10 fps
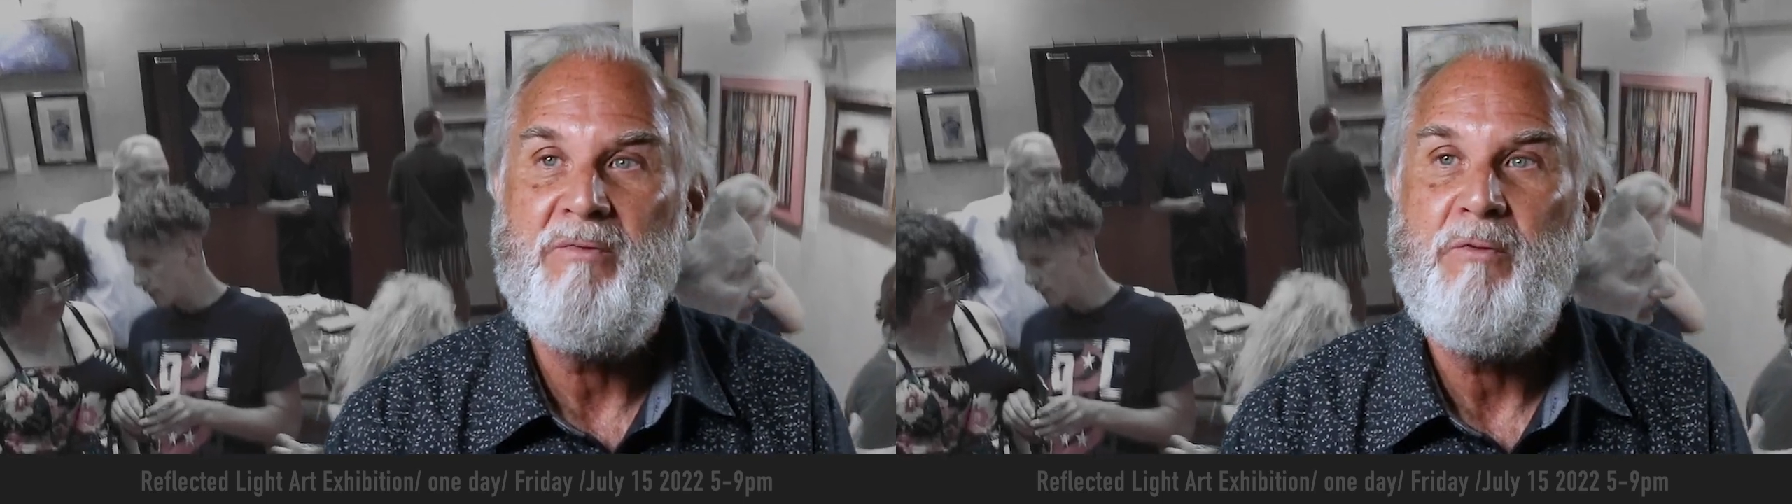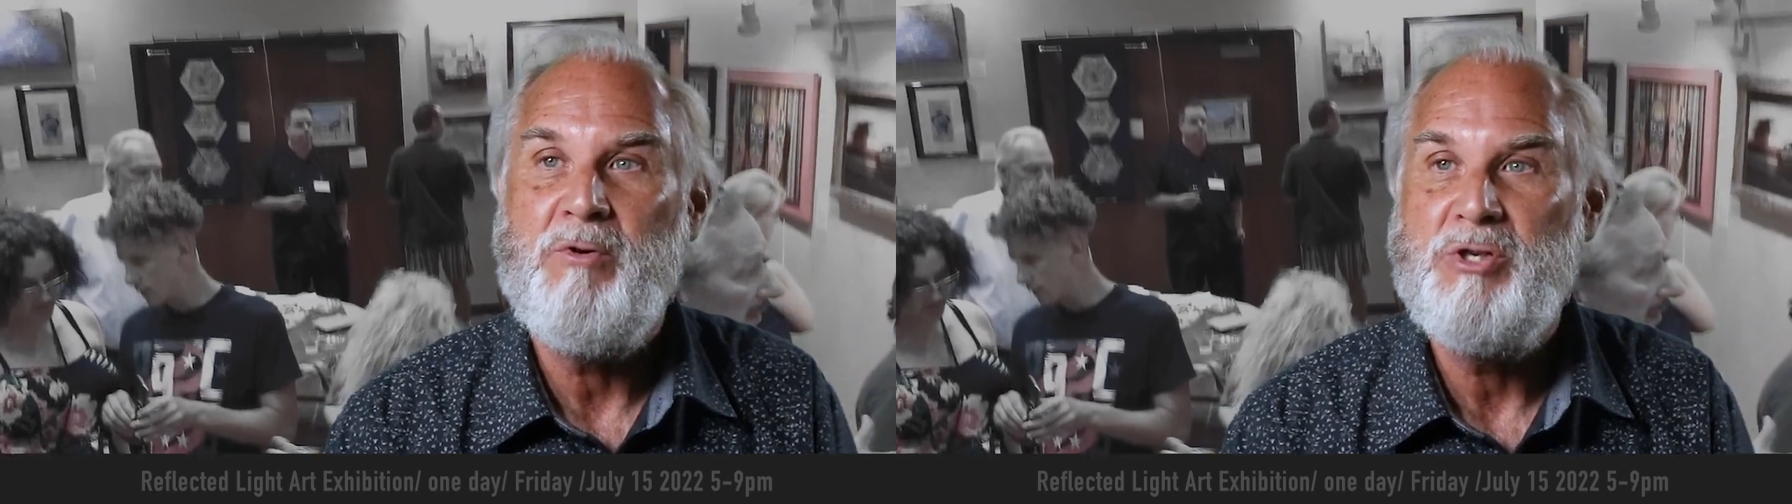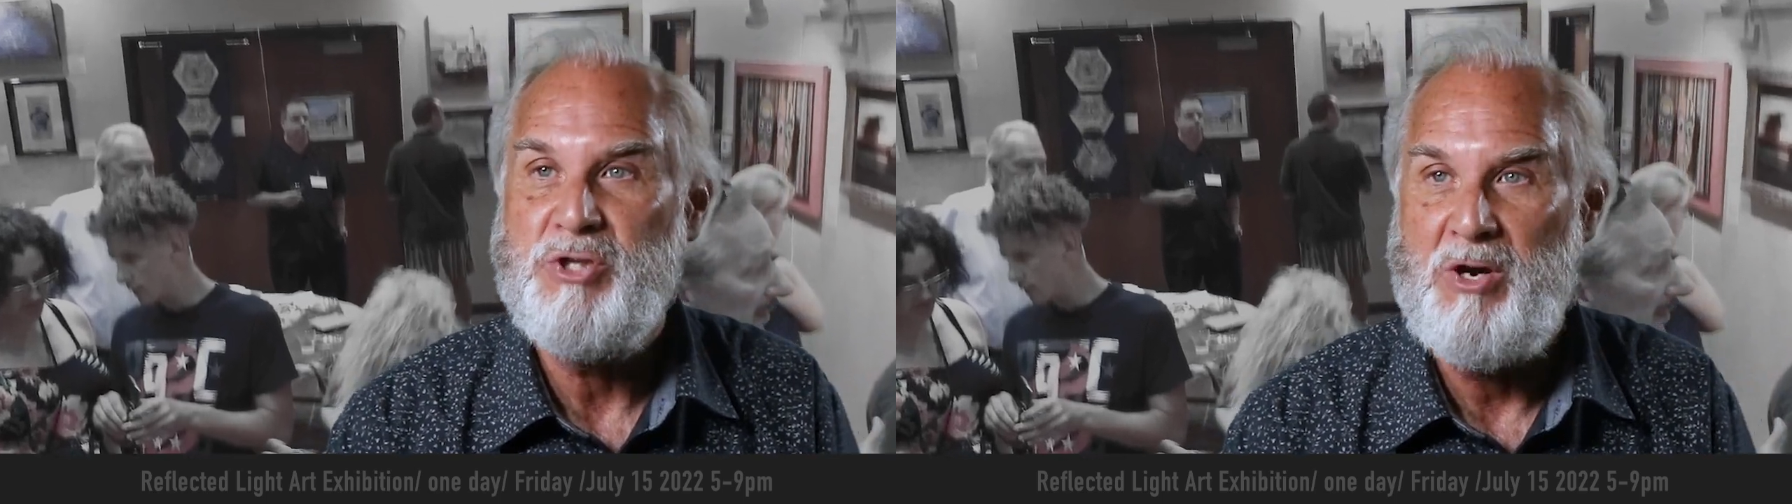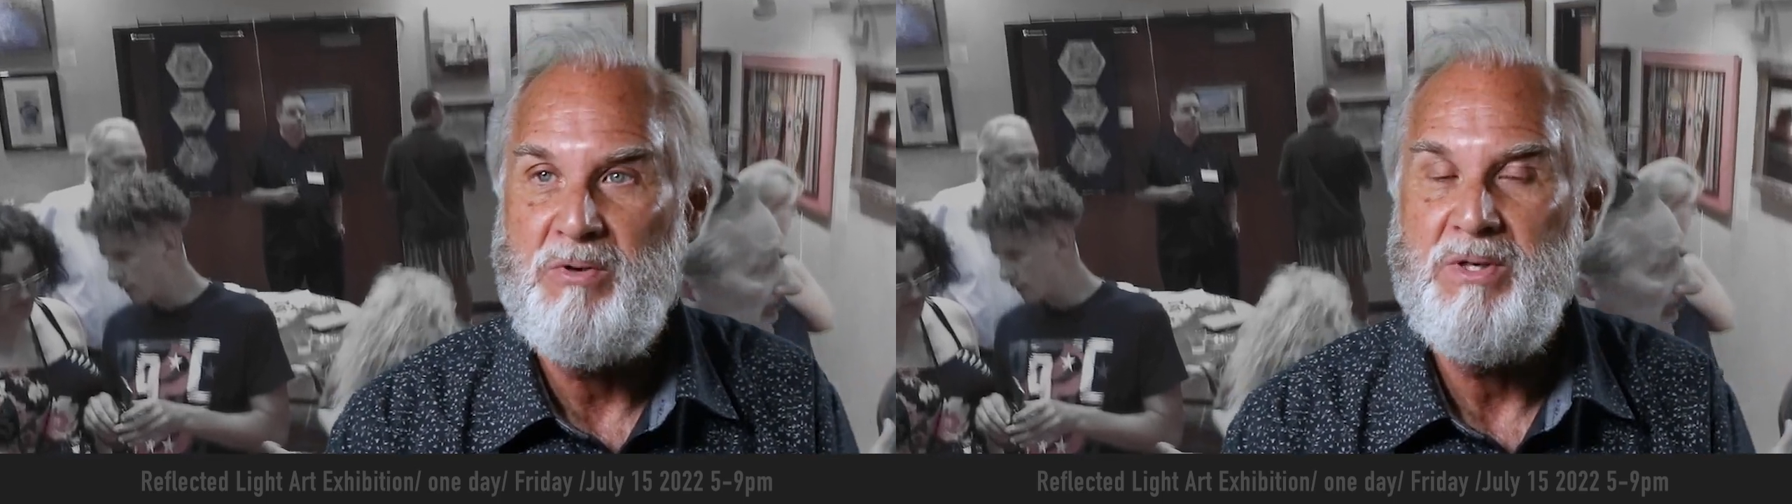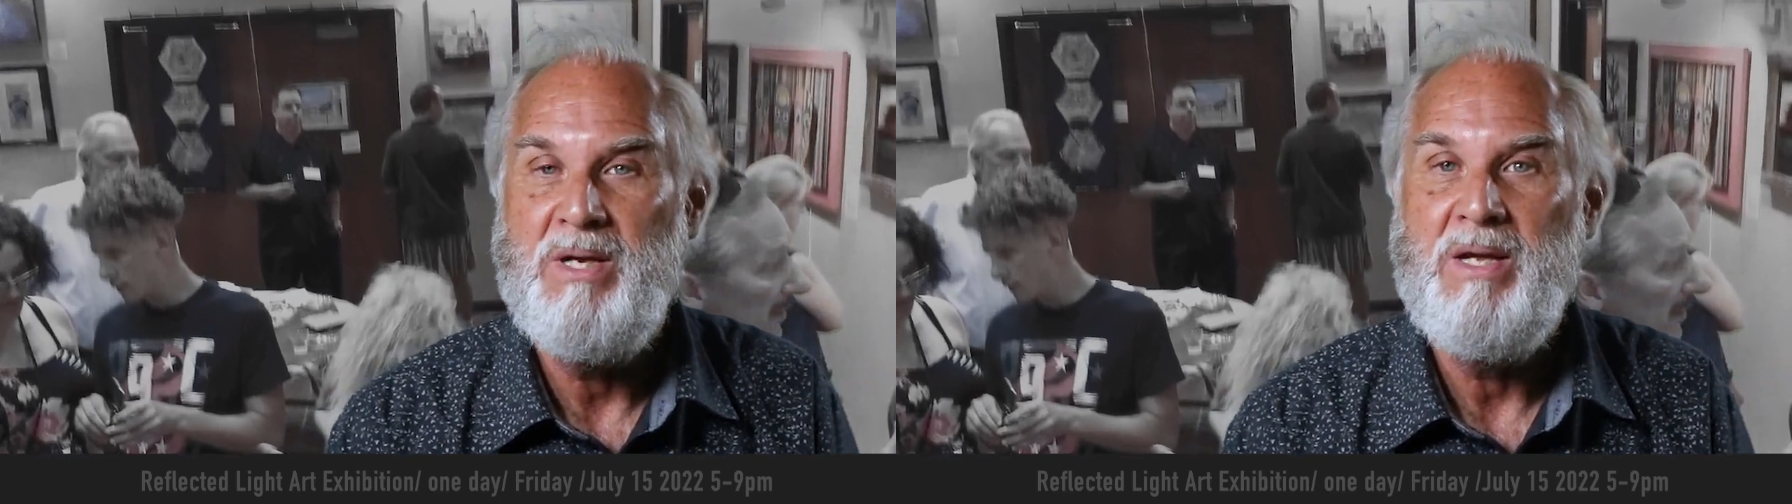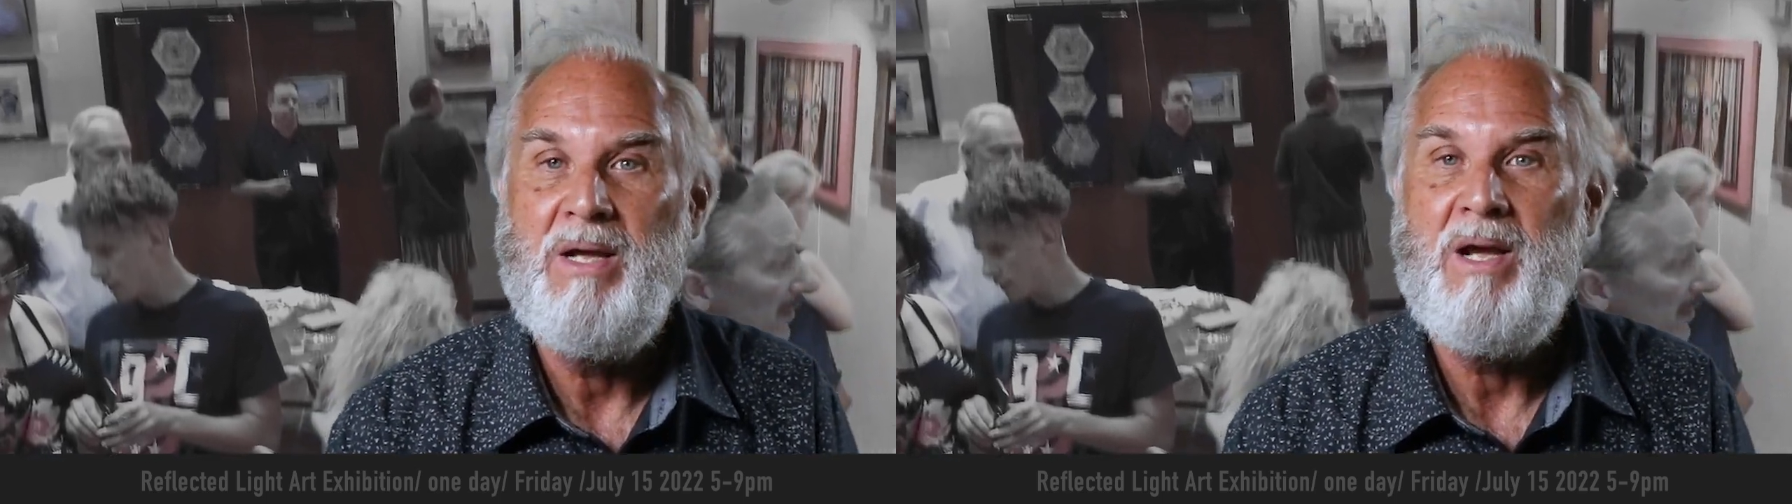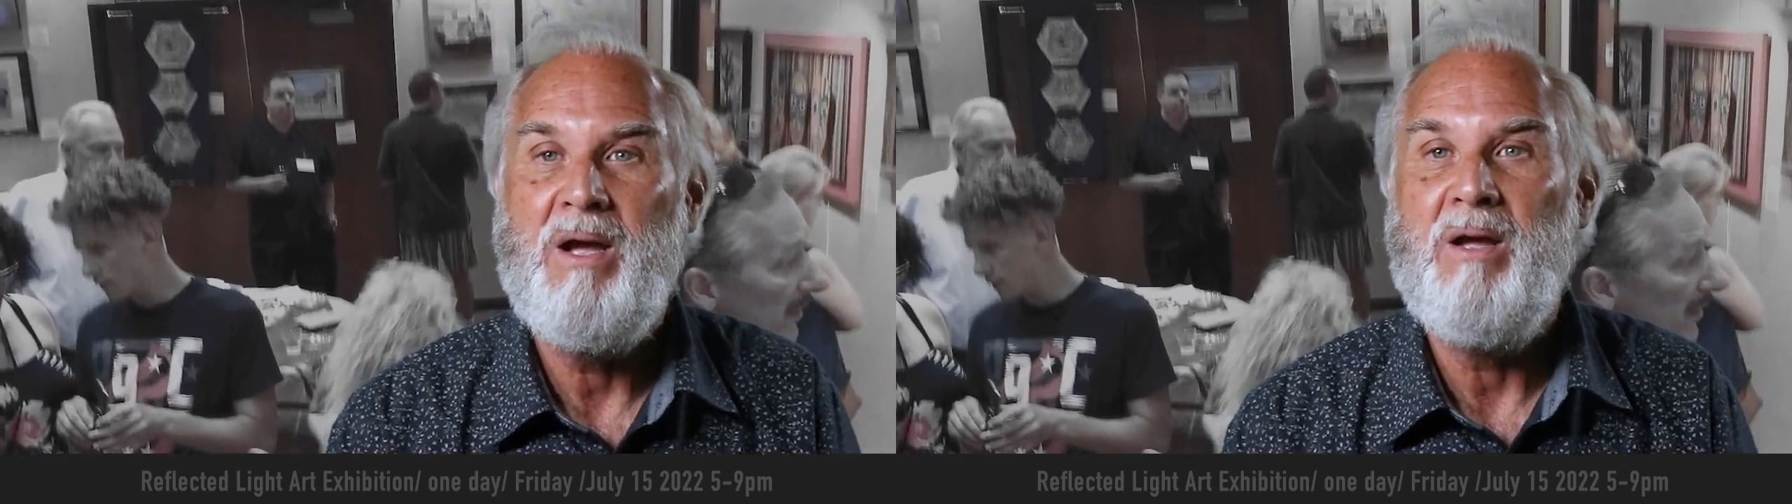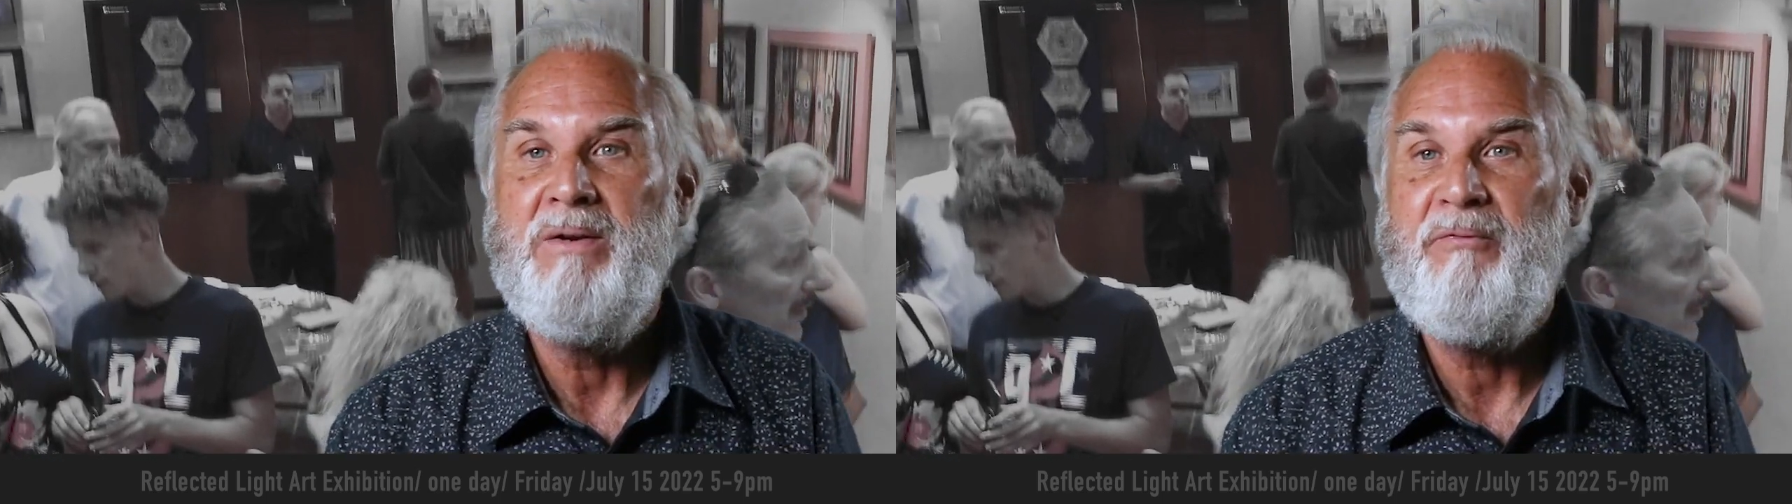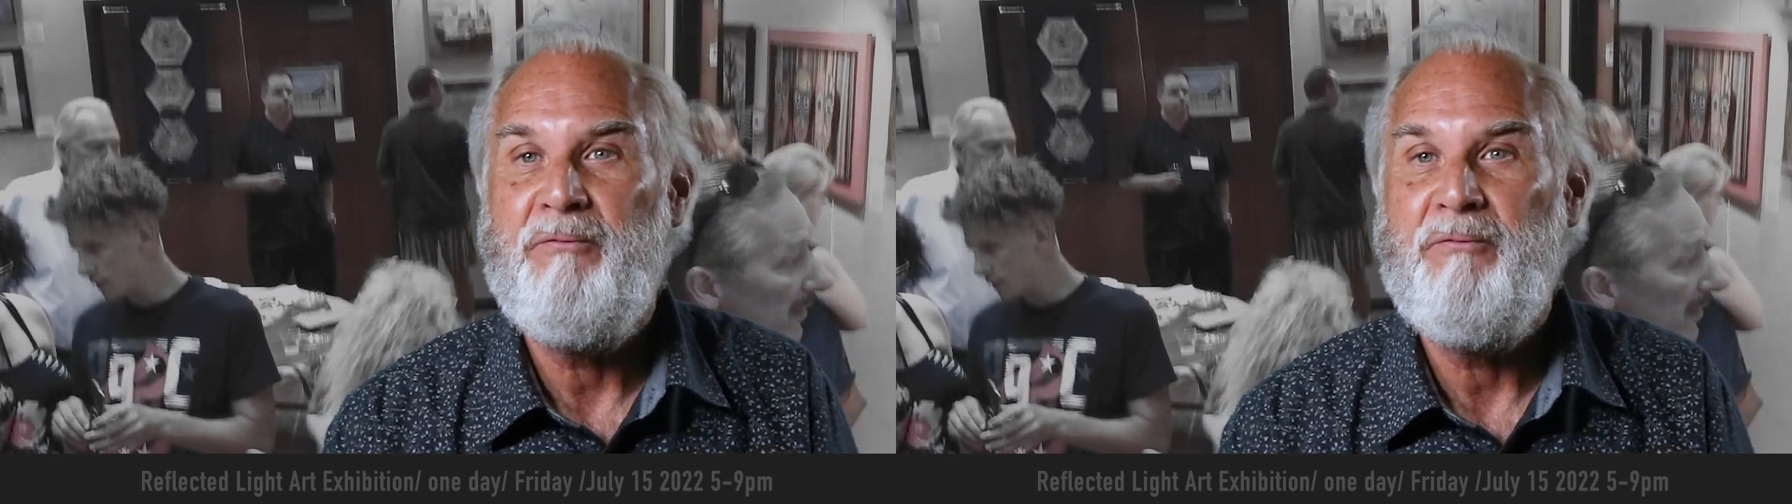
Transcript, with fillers: for a show. Uh,